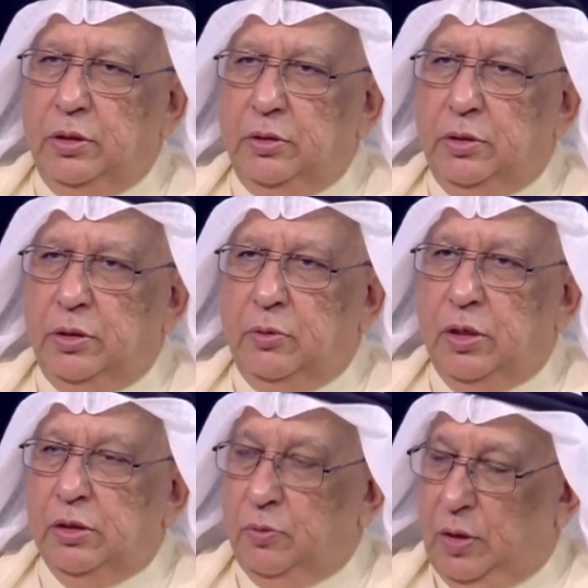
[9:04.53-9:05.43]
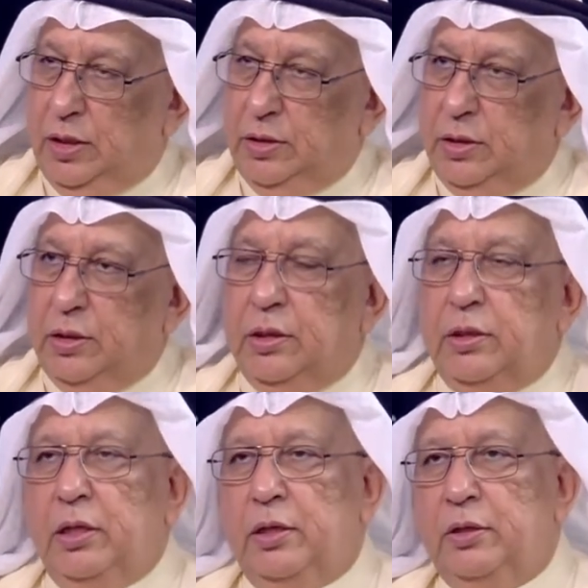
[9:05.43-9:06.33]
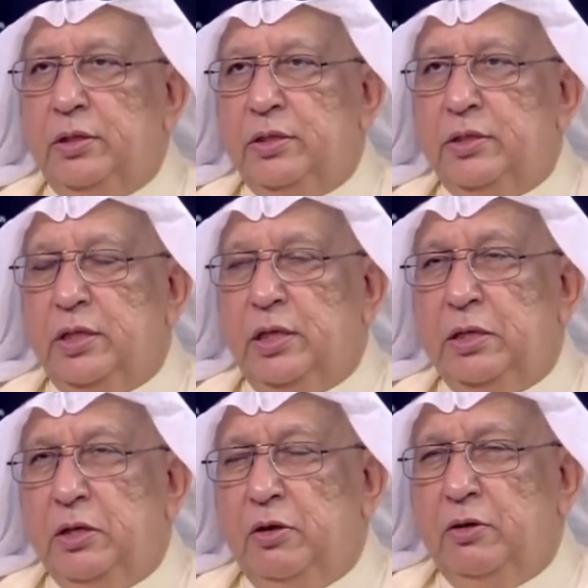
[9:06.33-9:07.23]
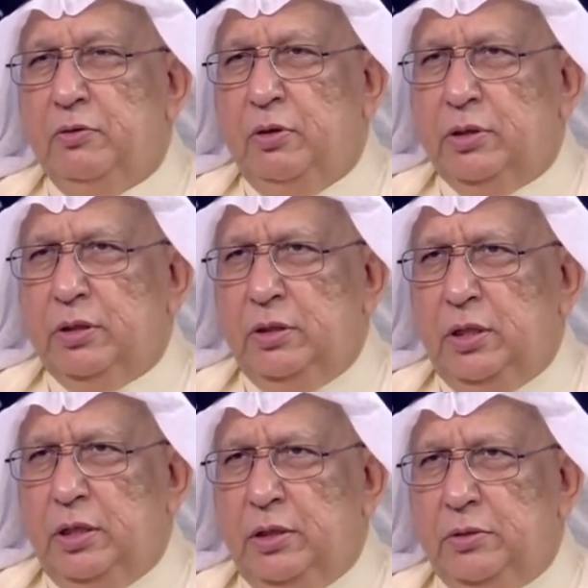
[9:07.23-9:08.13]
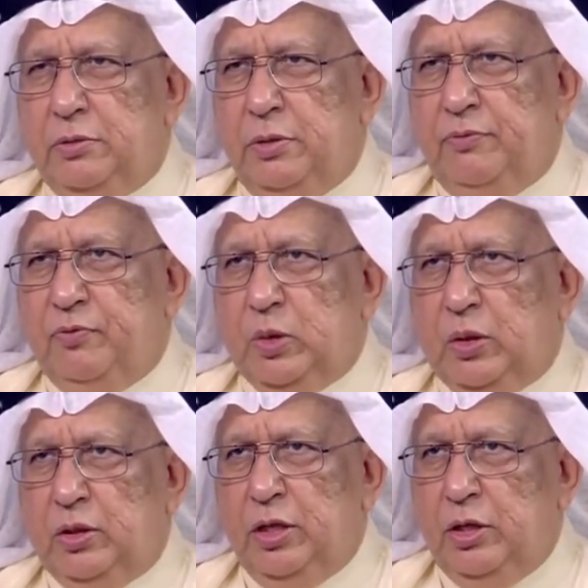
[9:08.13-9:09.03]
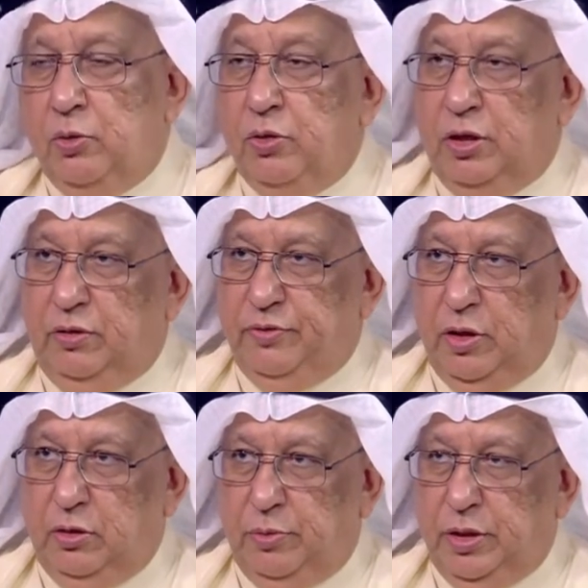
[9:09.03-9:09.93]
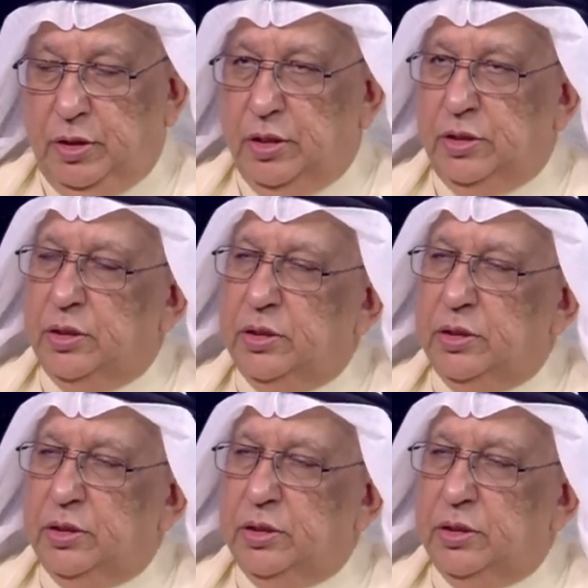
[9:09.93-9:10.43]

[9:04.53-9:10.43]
worldwide, this is the... Of course, the Union of Telecommunications,